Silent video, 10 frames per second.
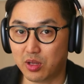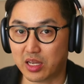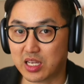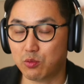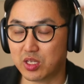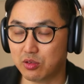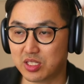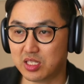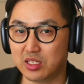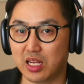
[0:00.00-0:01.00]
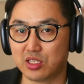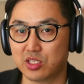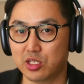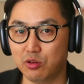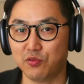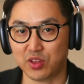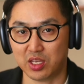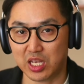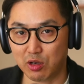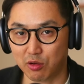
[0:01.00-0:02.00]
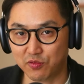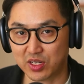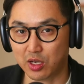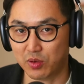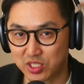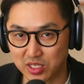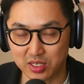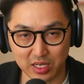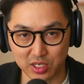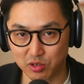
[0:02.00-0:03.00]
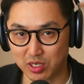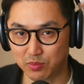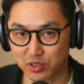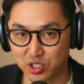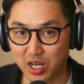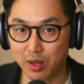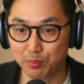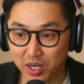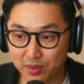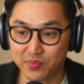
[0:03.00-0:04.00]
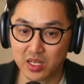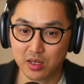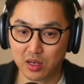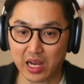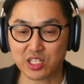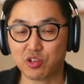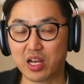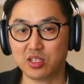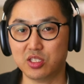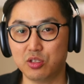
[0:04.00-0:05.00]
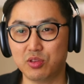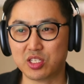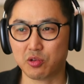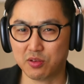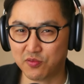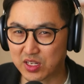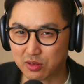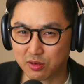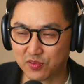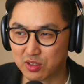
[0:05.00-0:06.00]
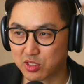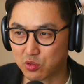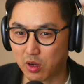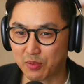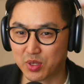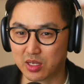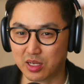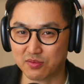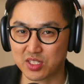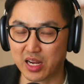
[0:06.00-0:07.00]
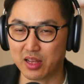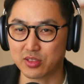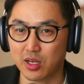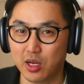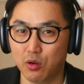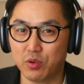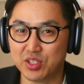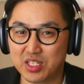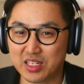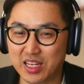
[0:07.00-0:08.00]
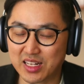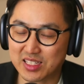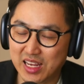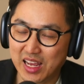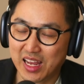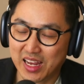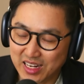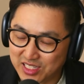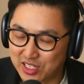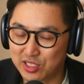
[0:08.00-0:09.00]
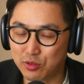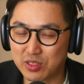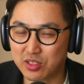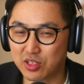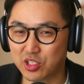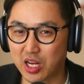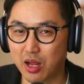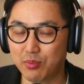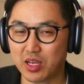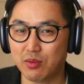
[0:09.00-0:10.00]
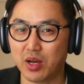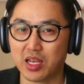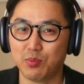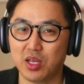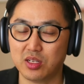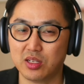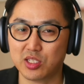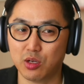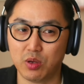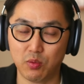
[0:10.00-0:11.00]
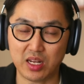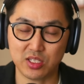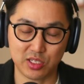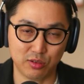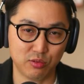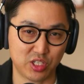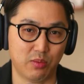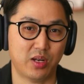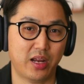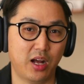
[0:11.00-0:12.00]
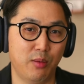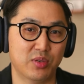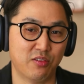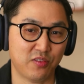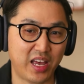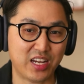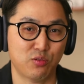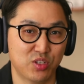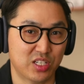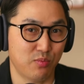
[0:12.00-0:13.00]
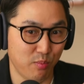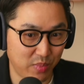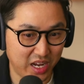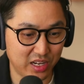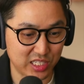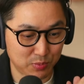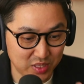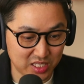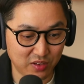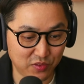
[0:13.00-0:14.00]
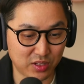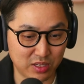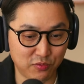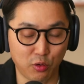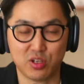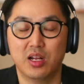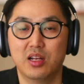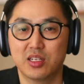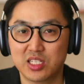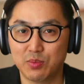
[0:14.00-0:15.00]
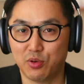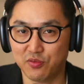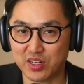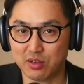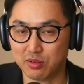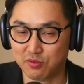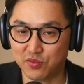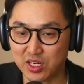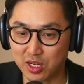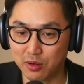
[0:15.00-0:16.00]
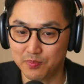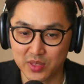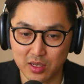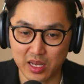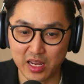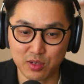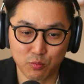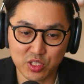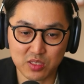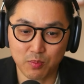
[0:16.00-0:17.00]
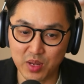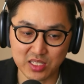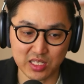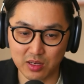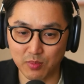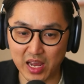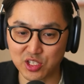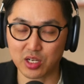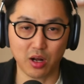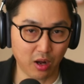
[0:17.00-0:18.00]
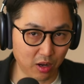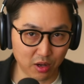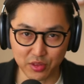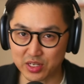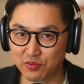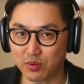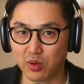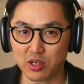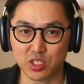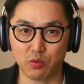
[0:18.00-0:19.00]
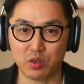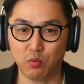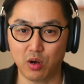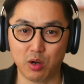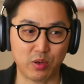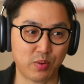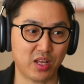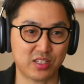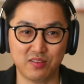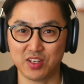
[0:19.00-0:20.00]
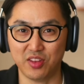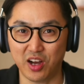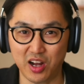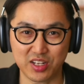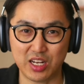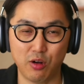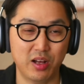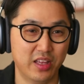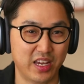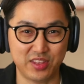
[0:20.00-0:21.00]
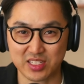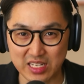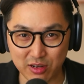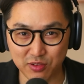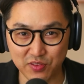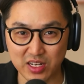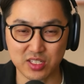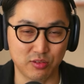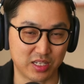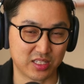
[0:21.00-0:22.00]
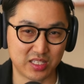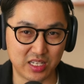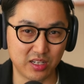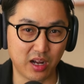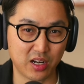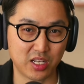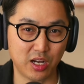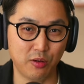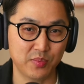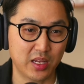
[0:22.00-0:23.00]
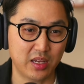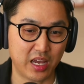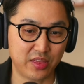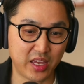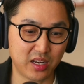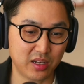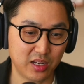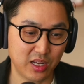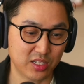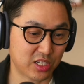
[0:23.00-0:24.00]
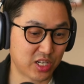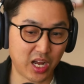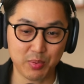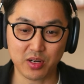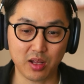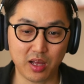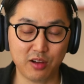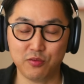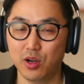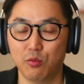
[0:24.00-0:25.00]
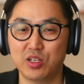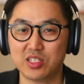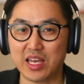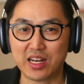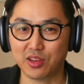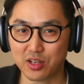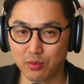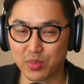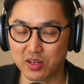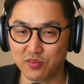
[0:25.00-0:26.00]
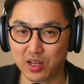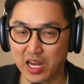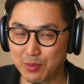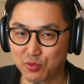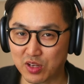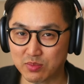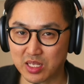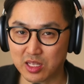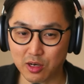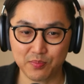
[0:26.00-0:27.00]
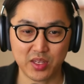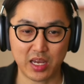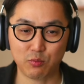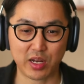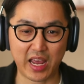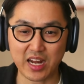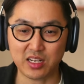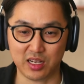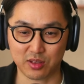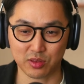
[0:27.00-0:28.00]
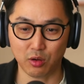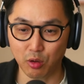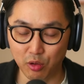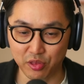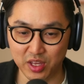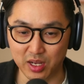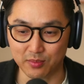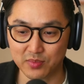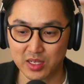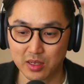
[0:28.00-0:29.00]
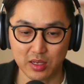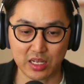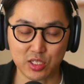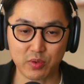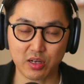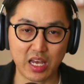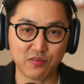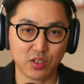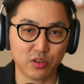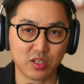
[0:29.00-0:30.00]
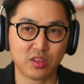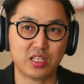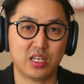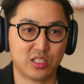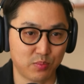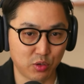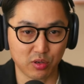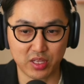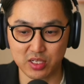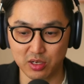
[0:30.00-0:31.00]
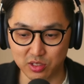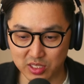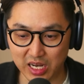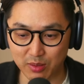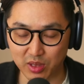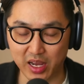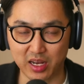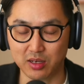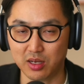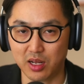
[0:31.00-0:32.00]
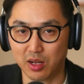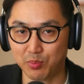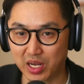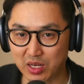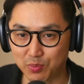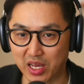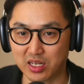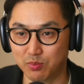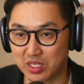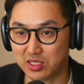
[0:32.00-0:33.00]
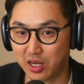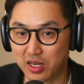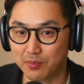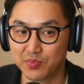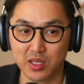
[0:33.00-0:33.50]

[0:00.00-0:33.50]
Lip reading: again, we use Seedance 2 for the hero video, which did an incredible job, but I tried to do this sort of video-to-video swapping of styles with Seedance. It didn't do as good a job, in my opinion, so we went to Gemini Omni Flash, which is made specifically for simple video to video, and we're just mixing and matching all the different models that we want. We probably could have done the audio and the sound effects using Seed Audio, and then to top it all off, we just add a little bit of HyperFrames in there, and we're editing the whole thing. And so we don't have to look at this as a pure linear timeline pipeline and be done.